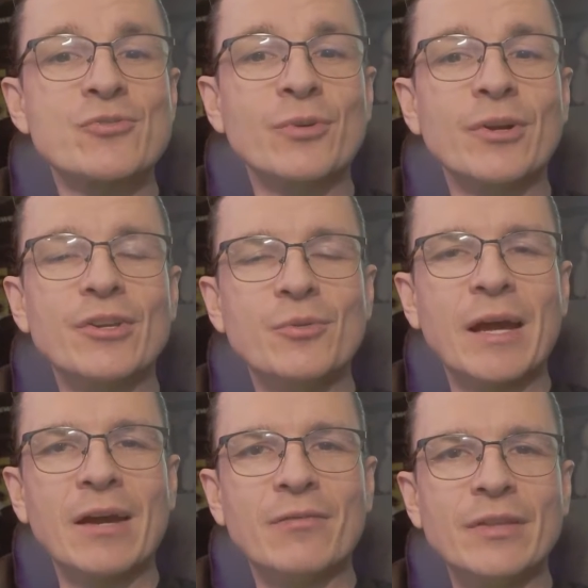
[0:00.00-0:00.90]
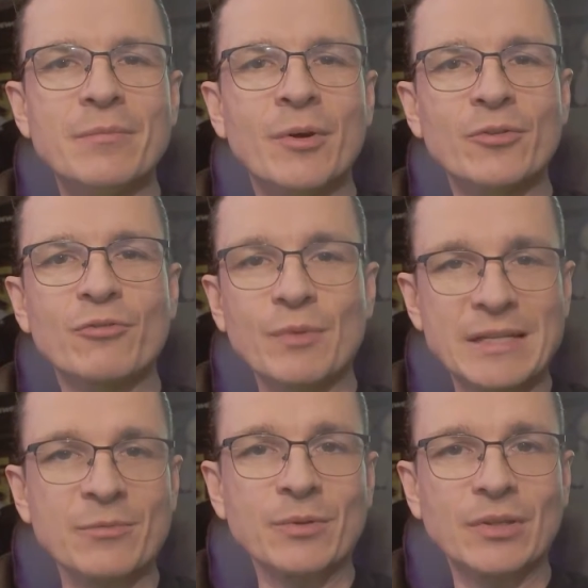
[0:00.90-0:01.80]
you have the most
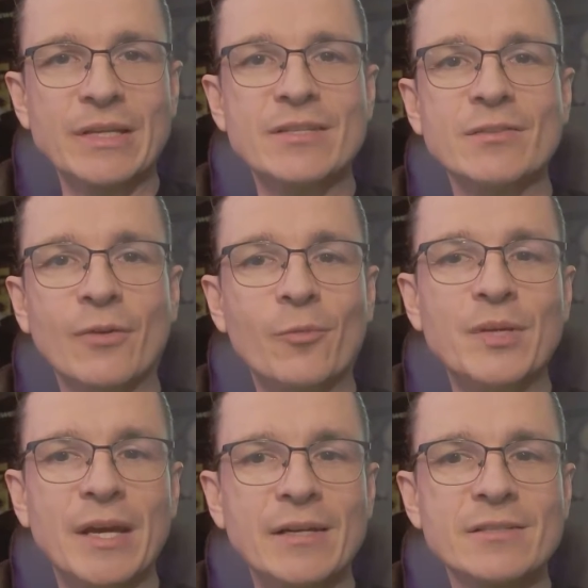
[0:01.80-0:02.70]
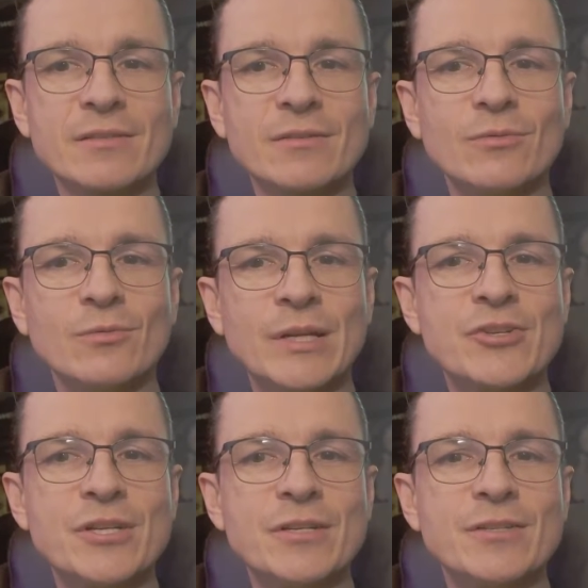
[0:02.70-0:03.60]
recent release of OBS, which
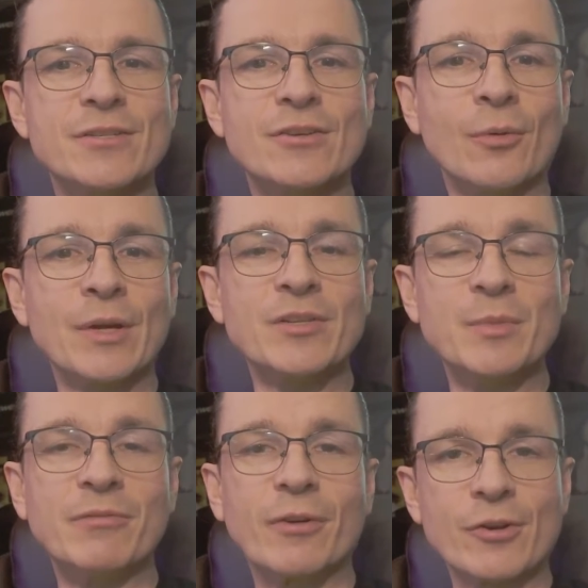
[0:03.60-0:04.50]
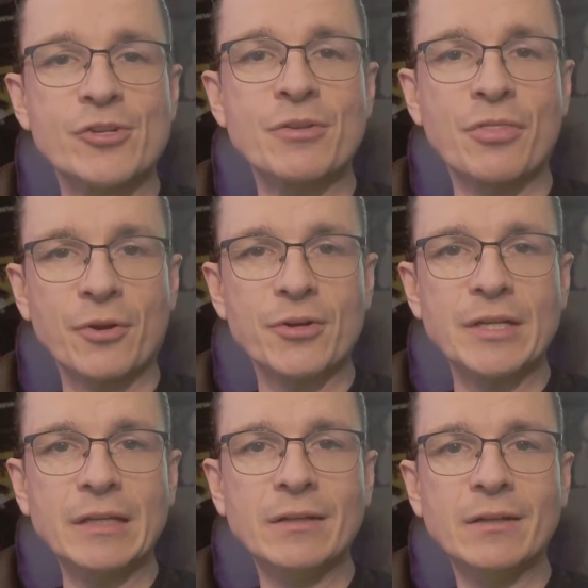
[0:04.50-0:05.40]
is going to be version
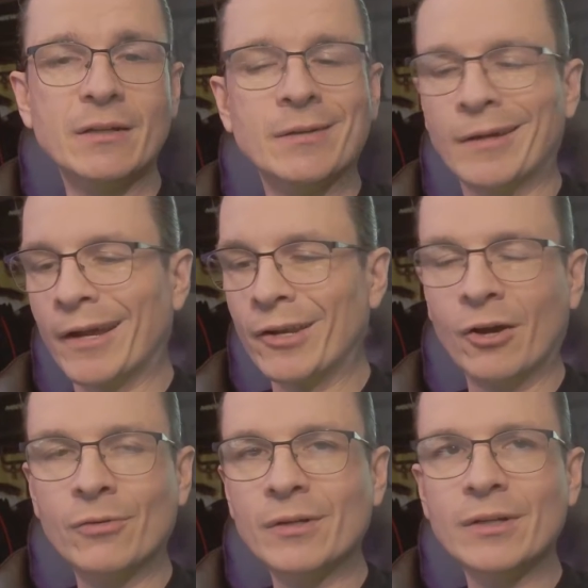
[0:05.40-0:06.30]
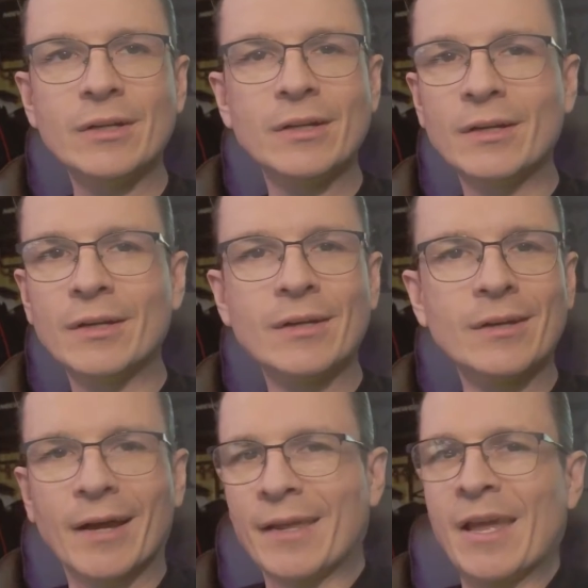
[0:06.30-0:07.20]
30. I know.
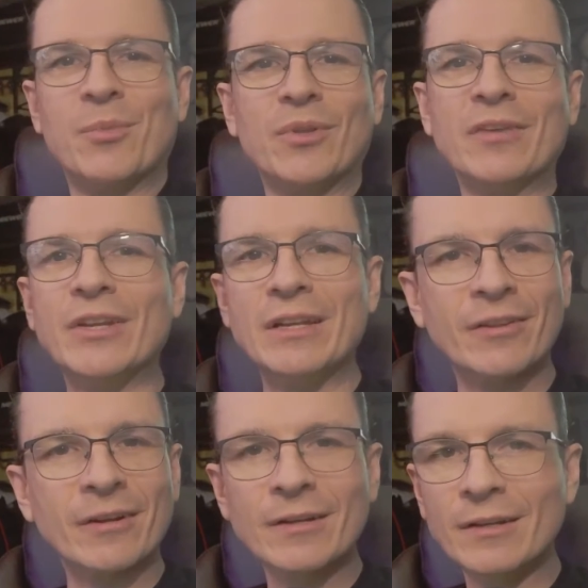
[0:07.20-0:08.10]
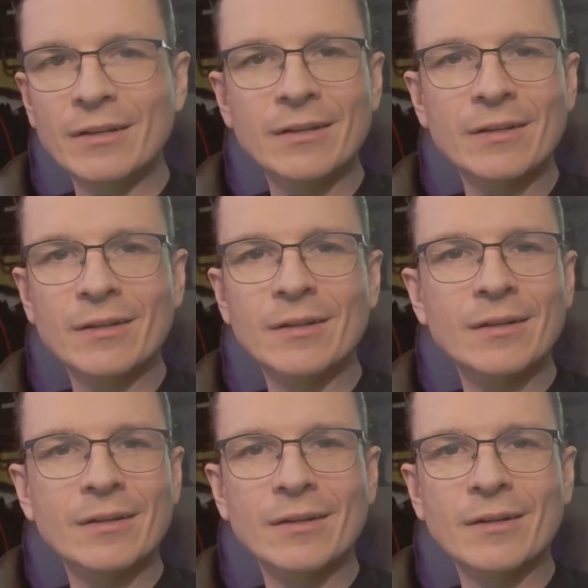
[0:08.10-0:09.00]
I can't believe it either.
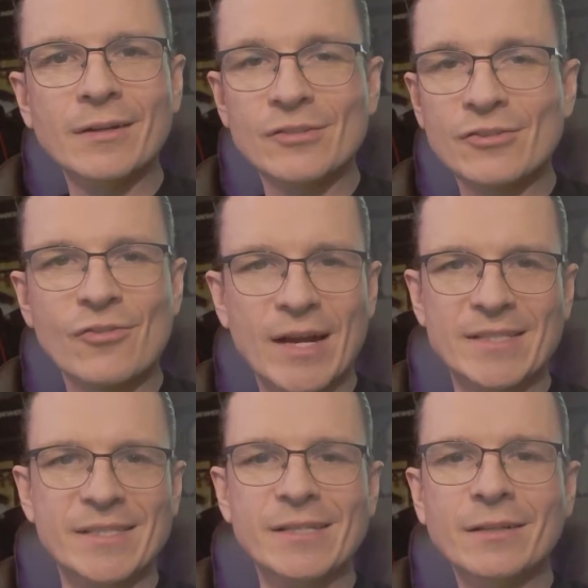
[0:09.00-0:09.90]
It's crazy.